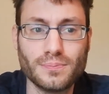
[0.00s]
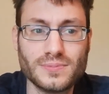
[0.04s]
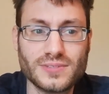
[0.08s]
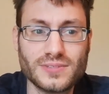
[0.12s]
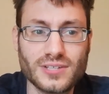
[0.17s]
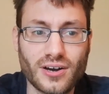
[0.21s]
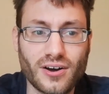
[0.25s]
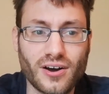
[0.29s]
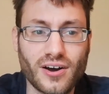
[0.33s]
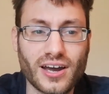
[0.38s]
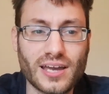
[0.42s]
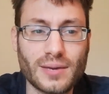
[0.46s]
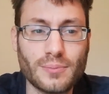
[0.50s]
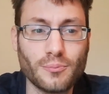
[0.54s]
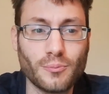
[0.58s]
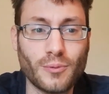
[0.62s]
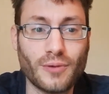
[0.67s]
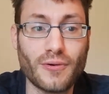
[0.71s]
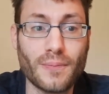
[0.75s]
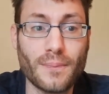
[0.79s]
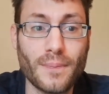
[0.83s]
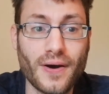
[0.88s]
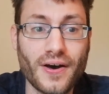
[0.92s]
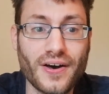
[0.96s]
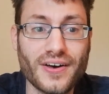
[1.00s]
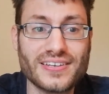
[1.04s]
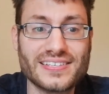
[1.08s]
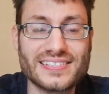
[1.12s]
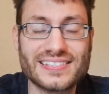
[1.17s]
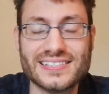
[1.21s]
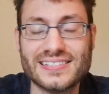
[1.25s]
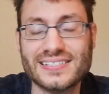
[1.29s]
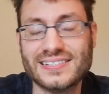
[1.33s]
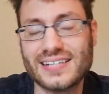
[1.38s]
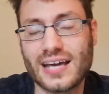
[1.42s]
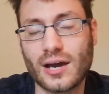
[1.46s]
time with a
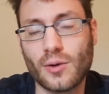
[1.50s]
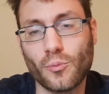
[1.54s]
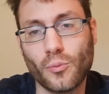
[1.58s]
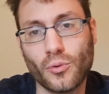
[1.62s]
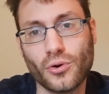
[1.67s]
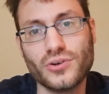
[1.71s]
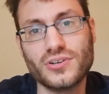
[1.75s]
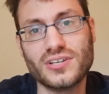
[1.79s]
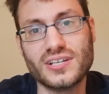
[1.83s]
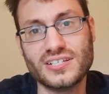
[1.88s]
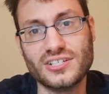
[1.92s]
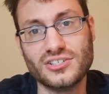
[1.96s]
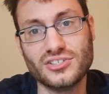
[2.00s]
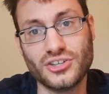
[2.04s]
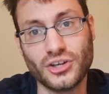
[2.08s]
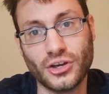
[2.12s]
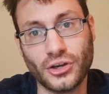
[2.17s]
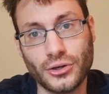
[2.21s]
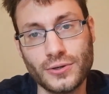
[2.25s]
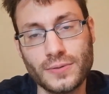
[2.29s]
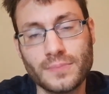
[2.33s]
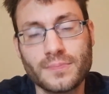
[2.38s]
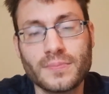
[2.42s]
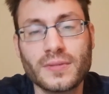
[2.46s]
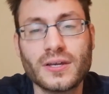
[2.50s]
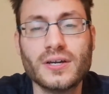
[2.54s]
person and what did you do?